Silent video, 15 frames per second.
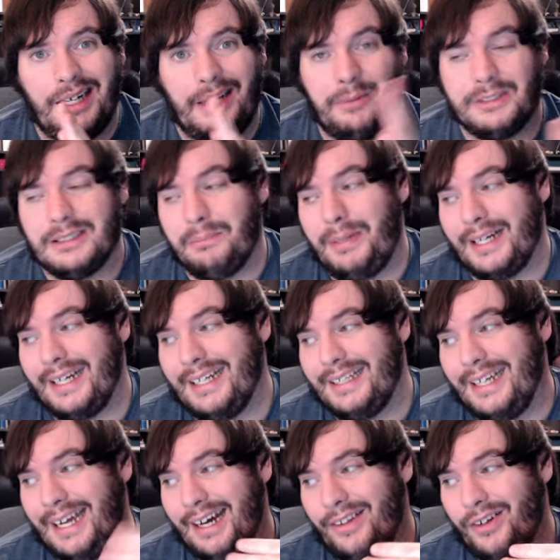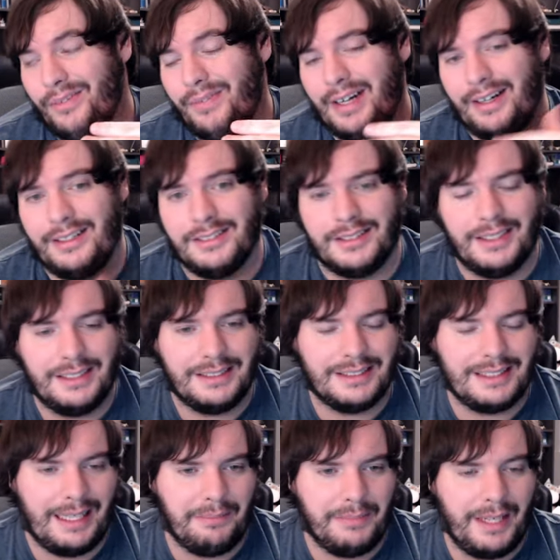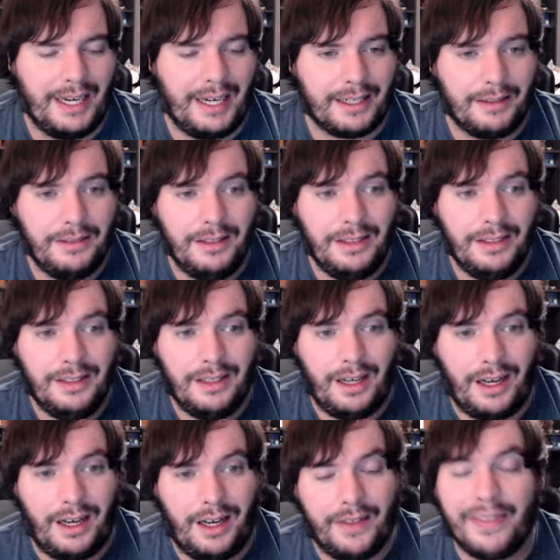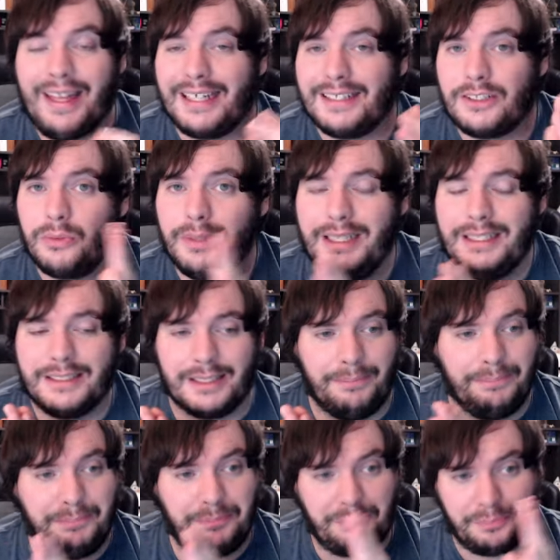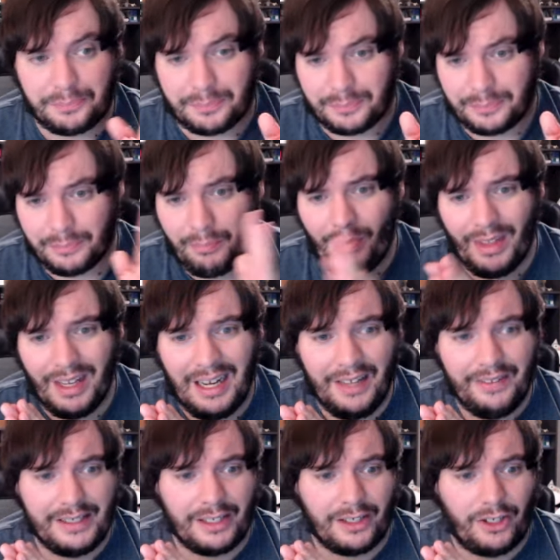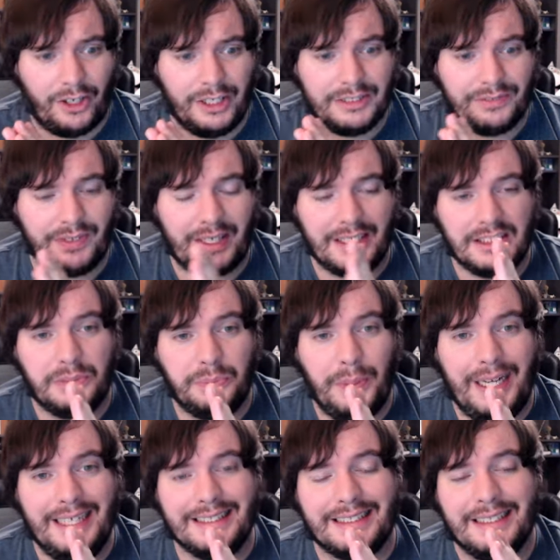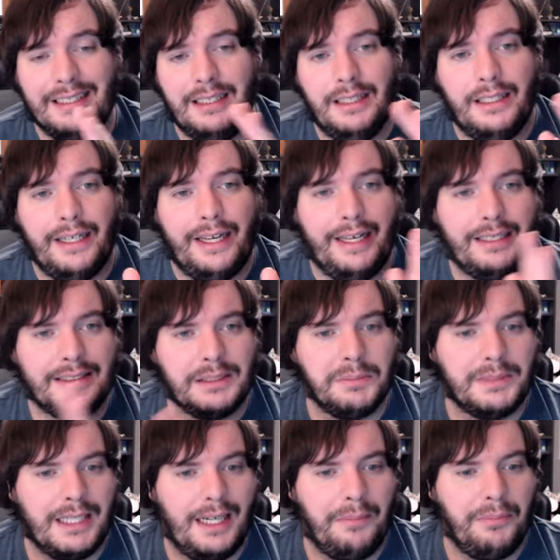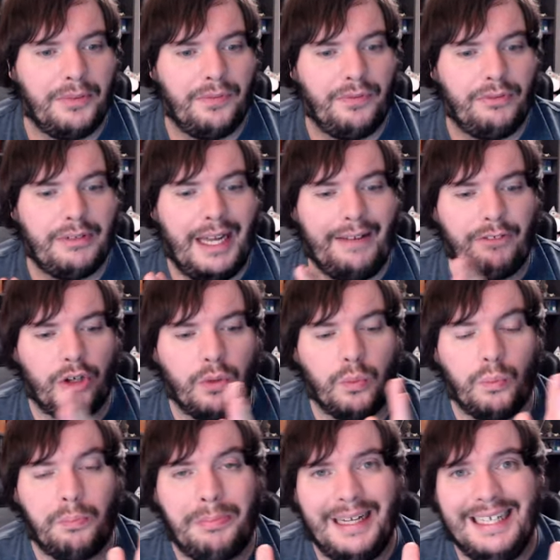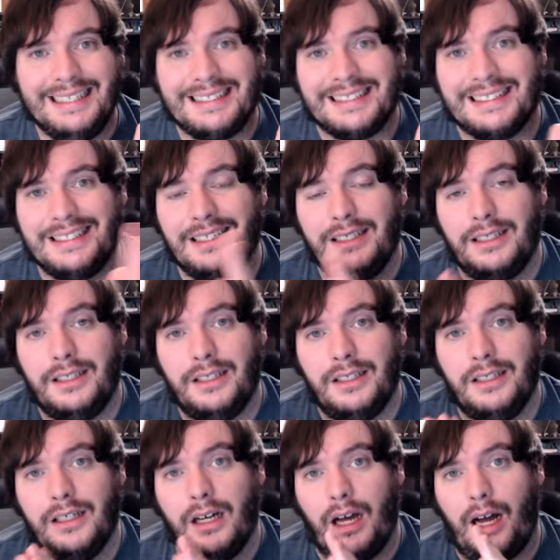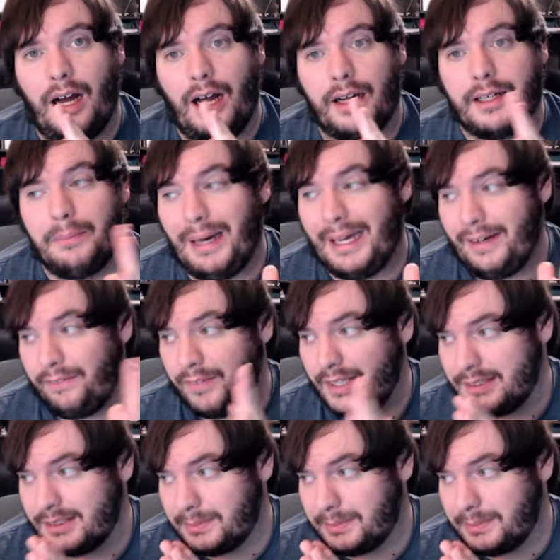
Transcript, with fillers: I wasn't picking the other variants of this same deck, uh, that's the reason. I think the card is very sweet, and sometimes flavor beats uh, competitiveness.